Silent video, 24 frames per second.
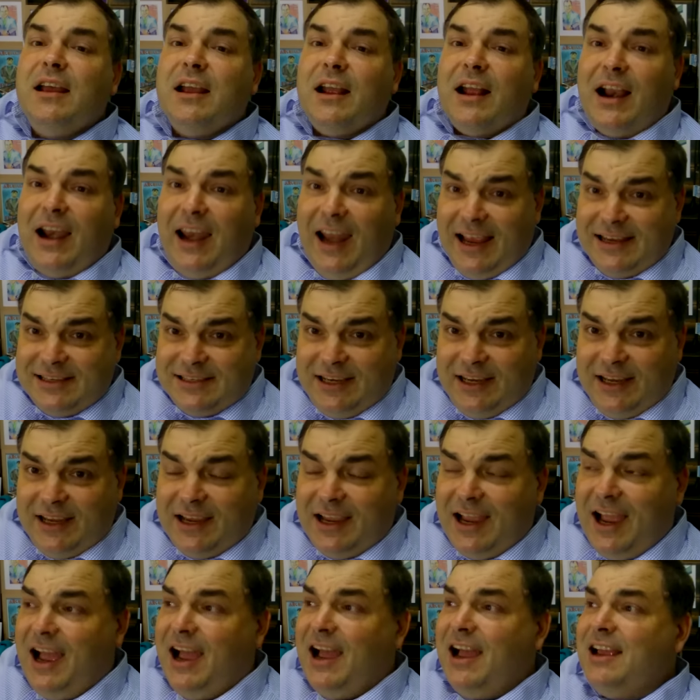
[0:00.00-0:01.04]
classic
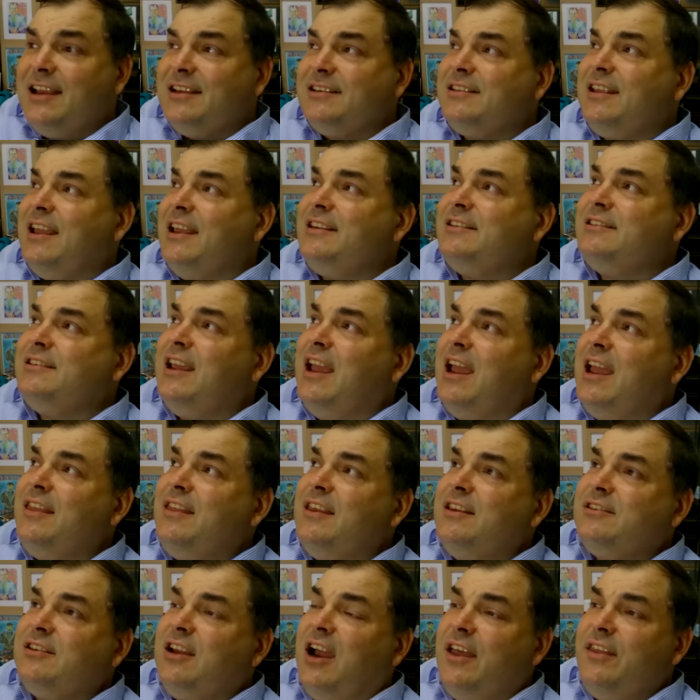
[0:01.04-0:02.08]
cars. They say
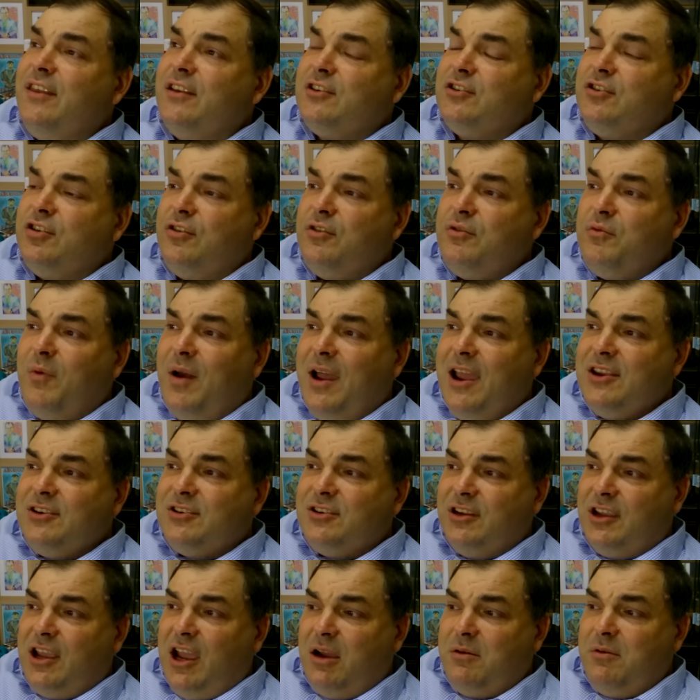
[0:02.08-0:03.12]
there's either two ways
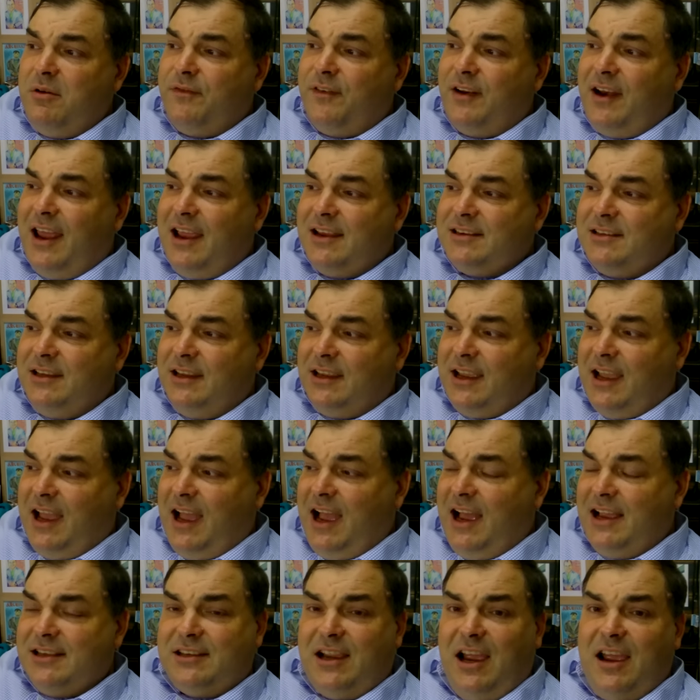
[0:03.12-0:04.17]
you go with classic
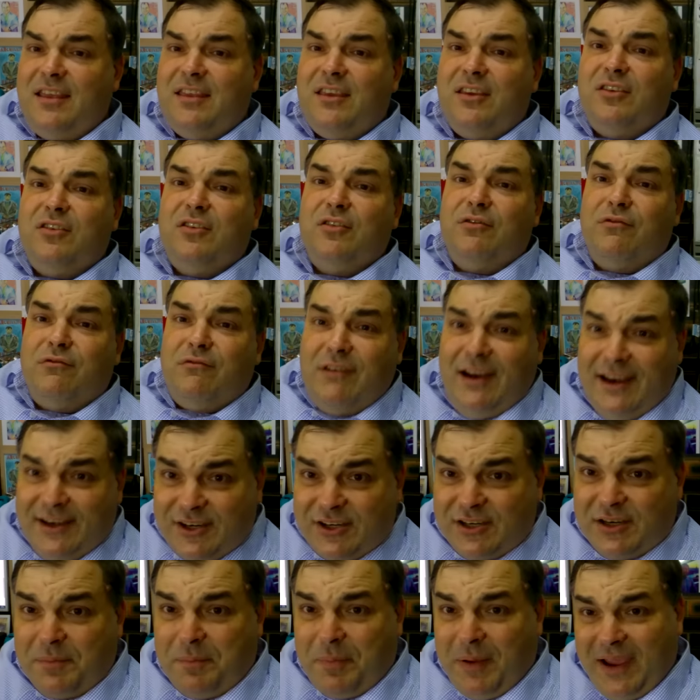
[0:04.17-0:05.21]
cars. Either you're
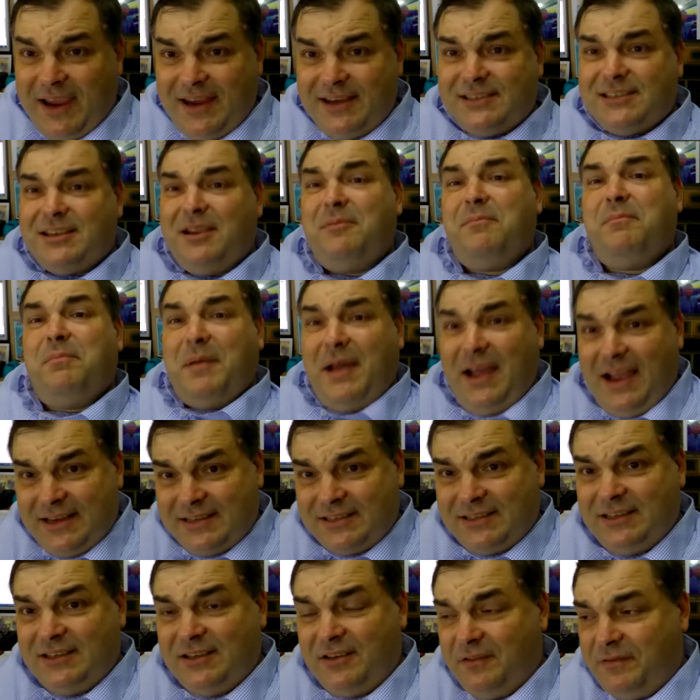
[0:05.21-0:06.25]
rich to pay some
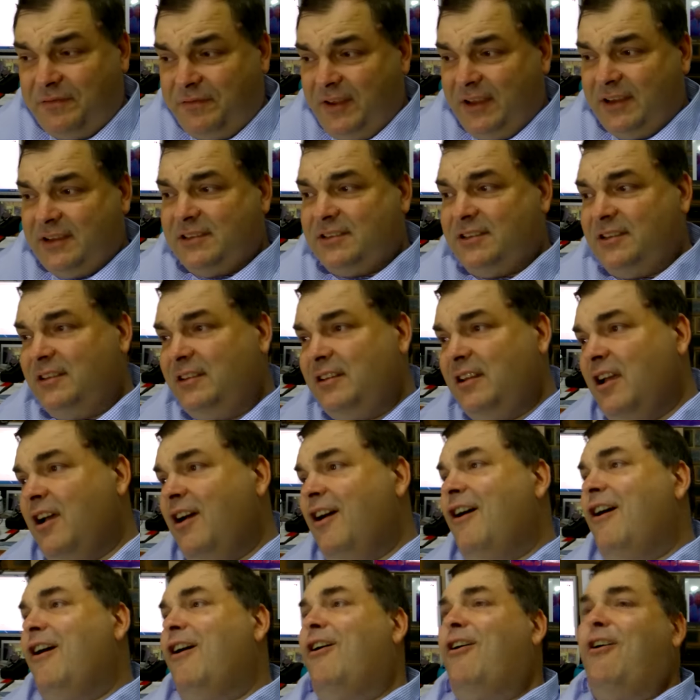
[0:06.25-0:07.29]
bastard to fix it,
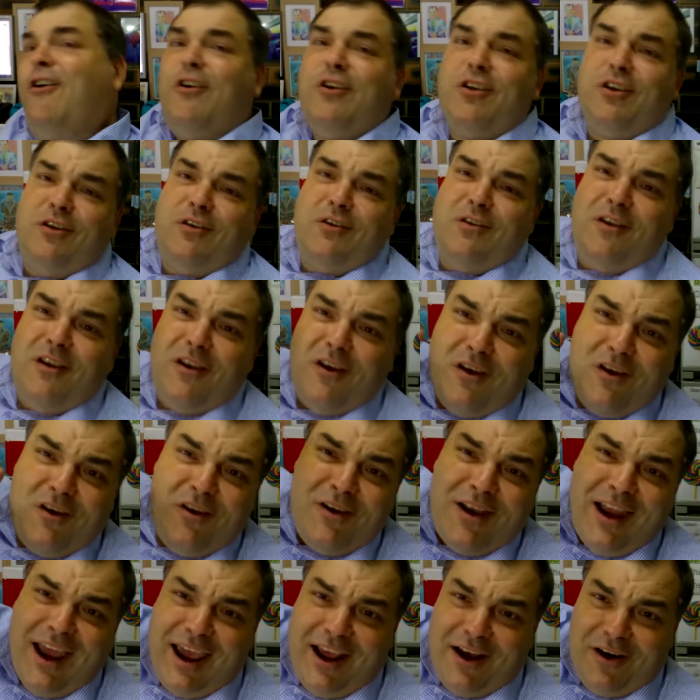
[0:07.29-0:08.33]
Or you
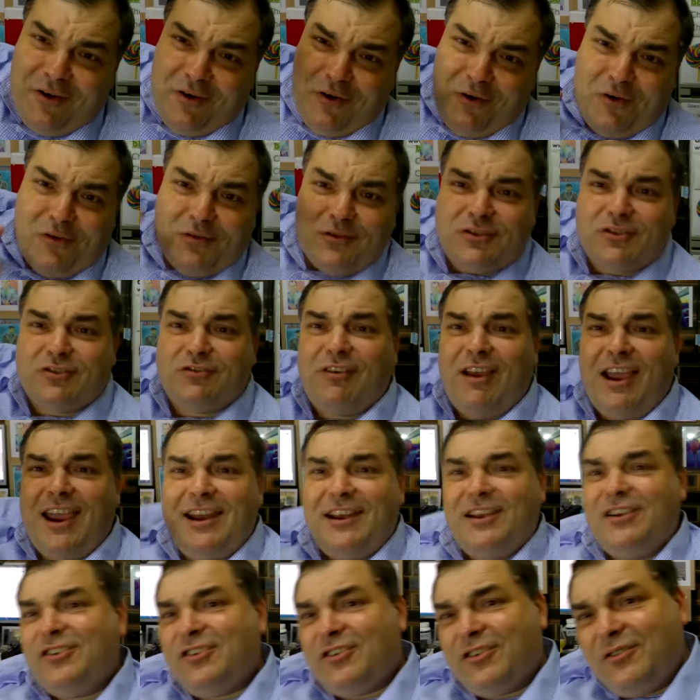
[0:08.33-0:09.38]
learn how to horse
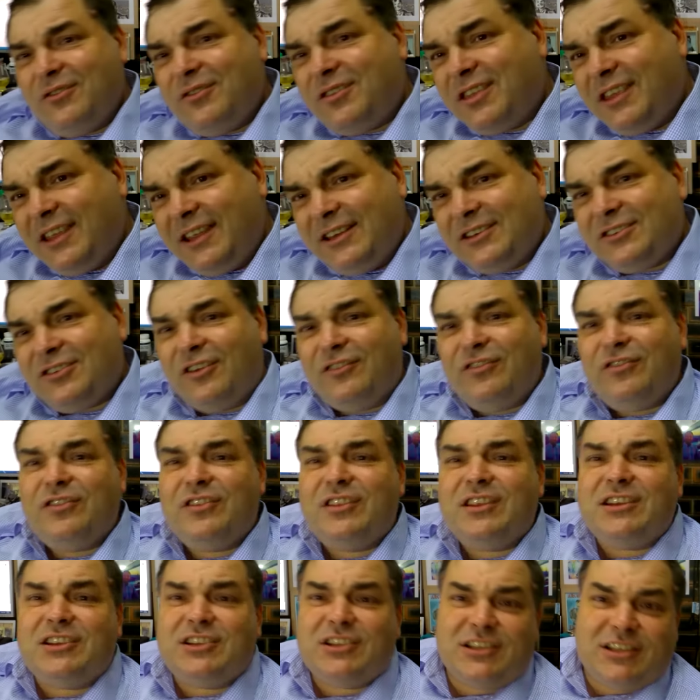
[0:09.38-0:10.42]
trade and do things on
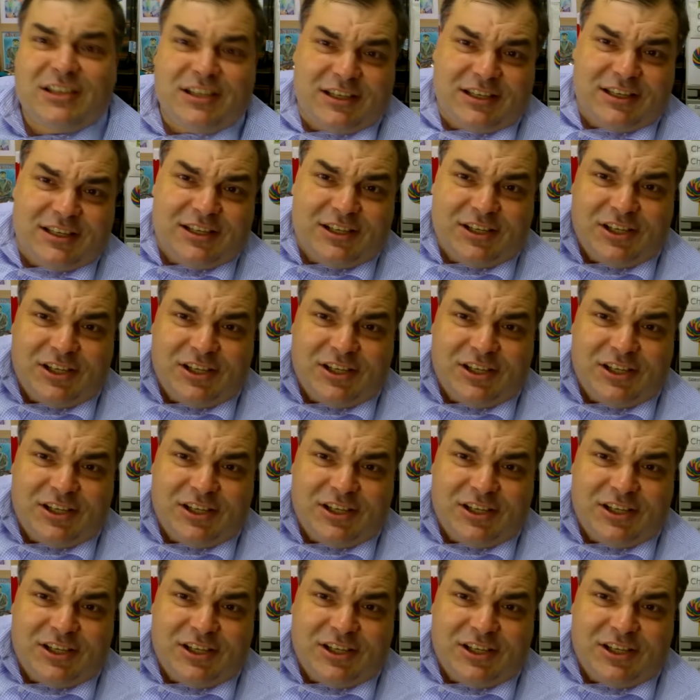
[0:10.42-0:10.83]
this